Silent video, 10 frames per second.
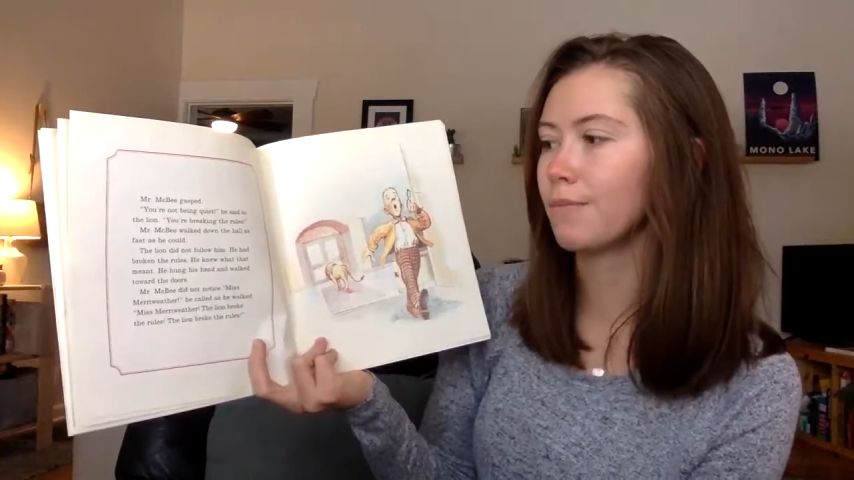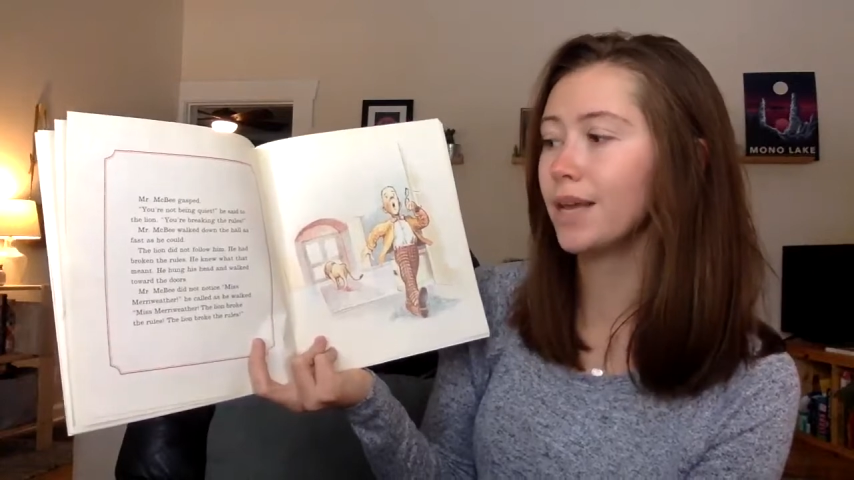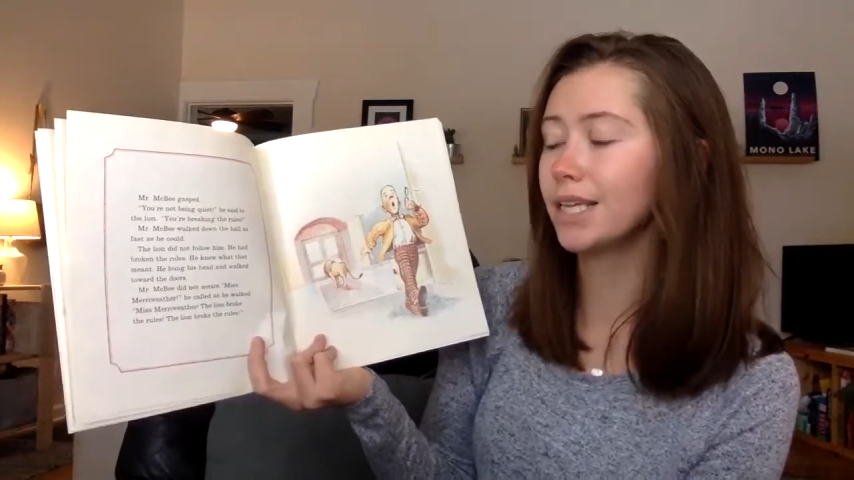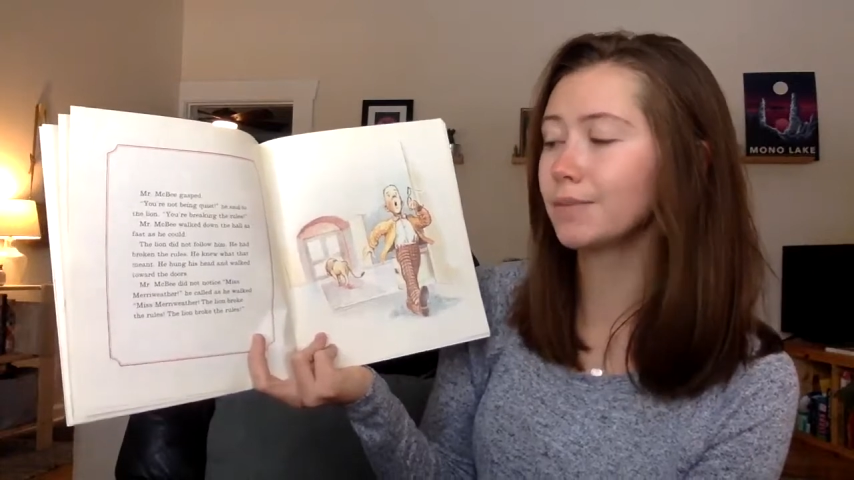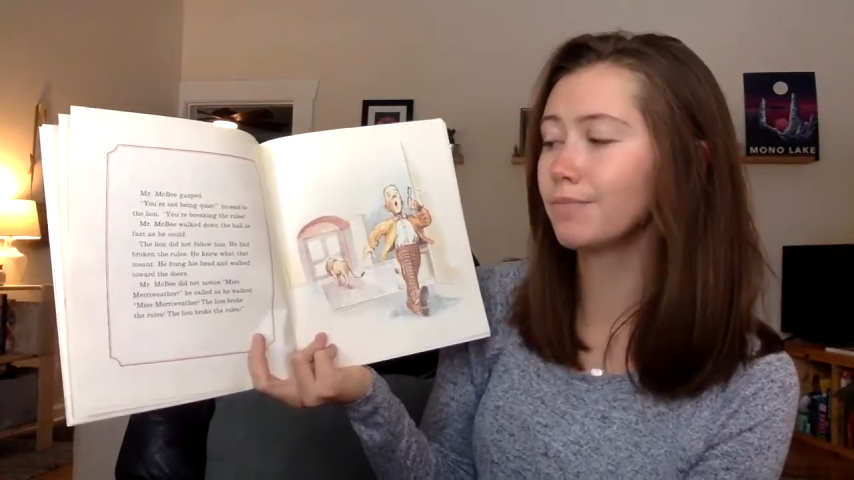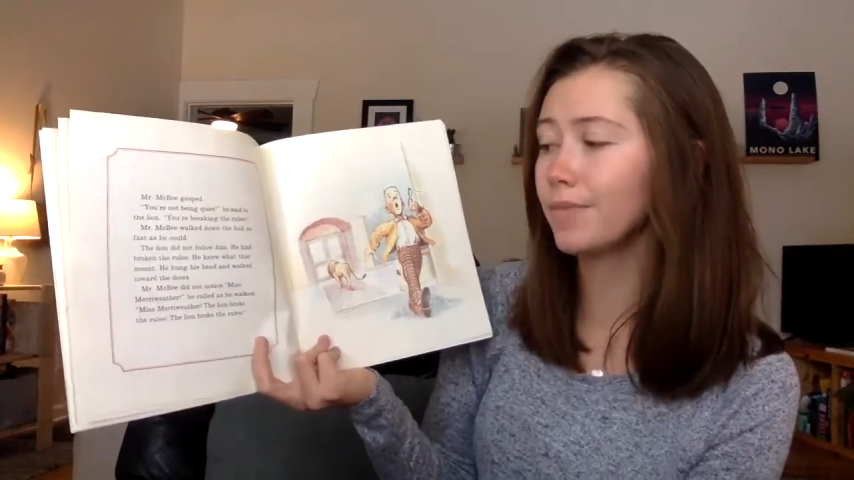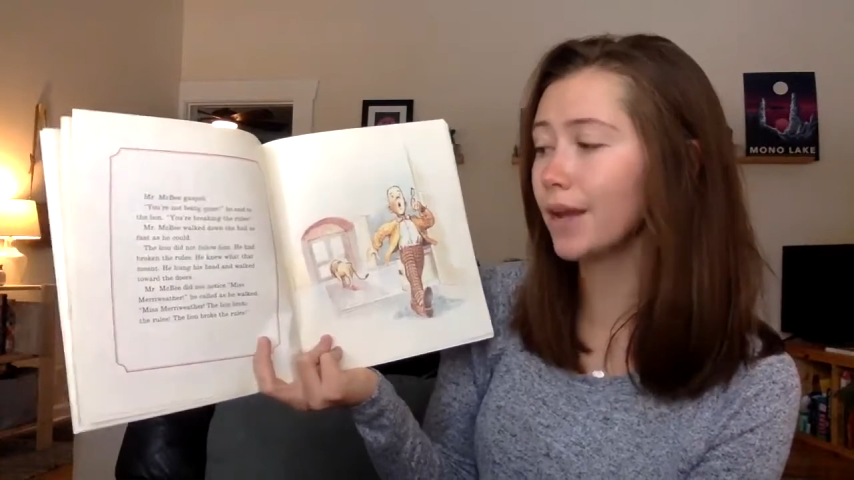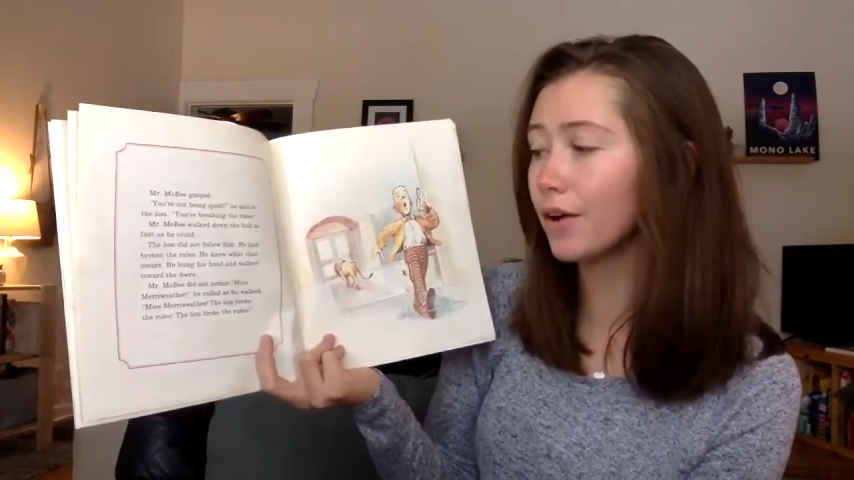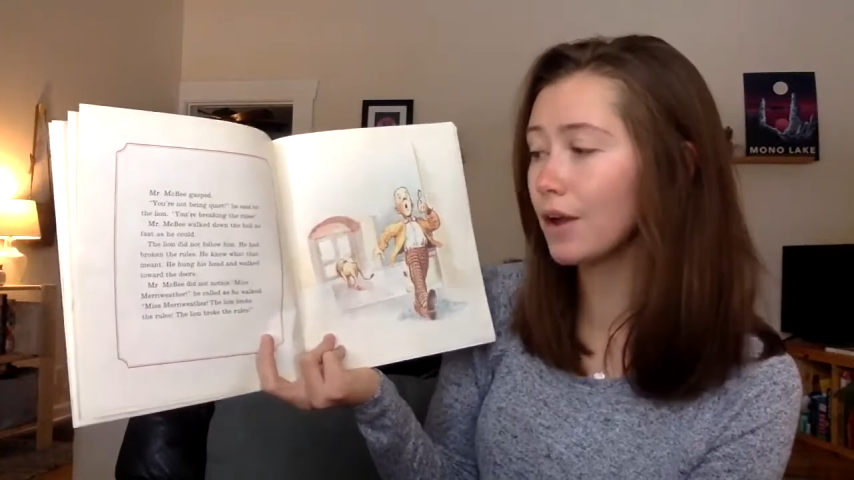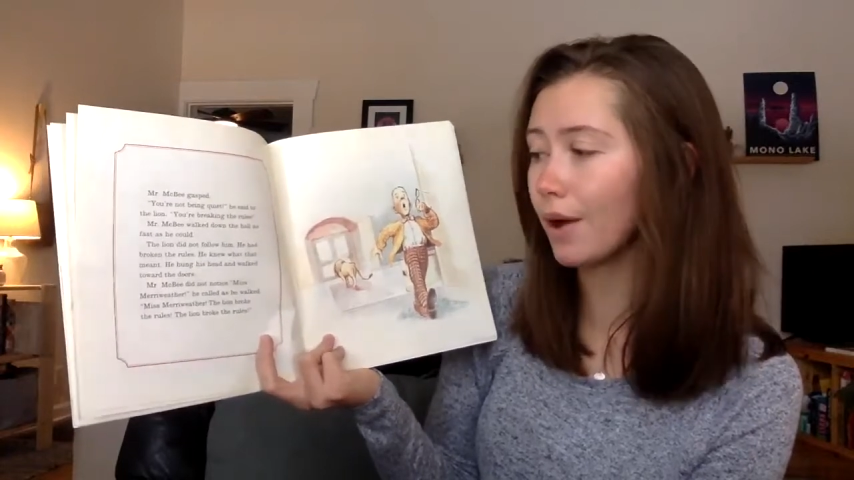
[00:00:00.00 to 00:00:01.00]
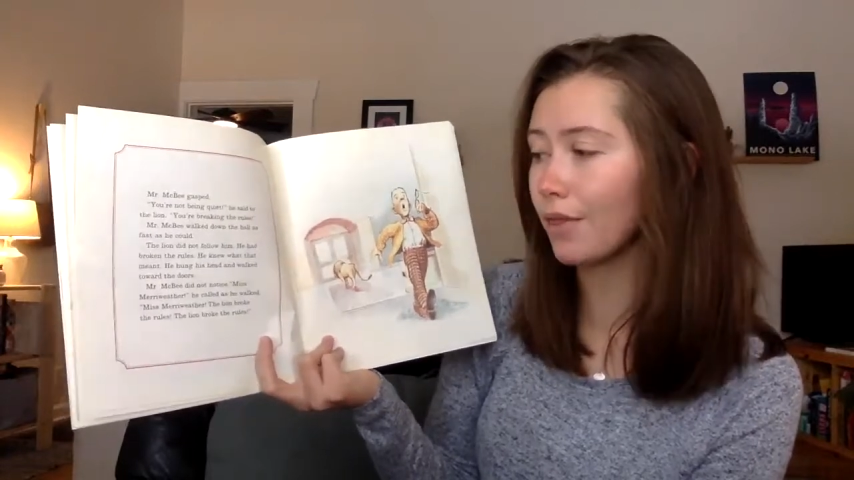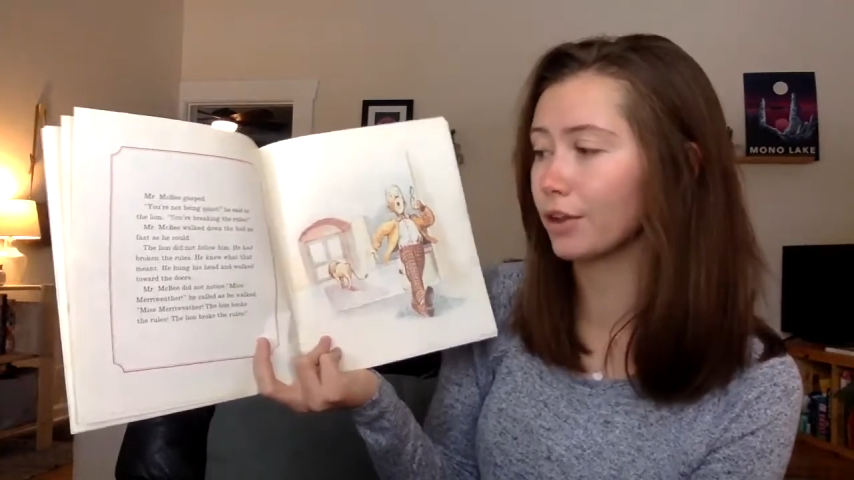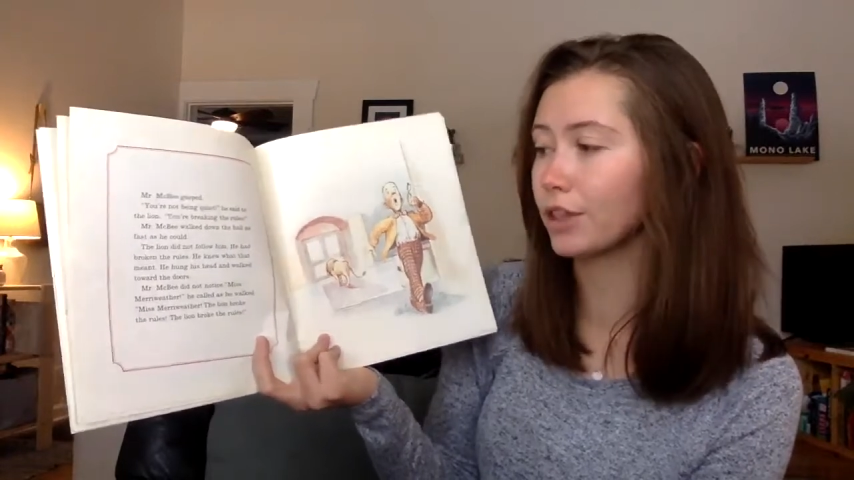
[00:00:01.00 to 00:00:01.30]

Miss Merriweather,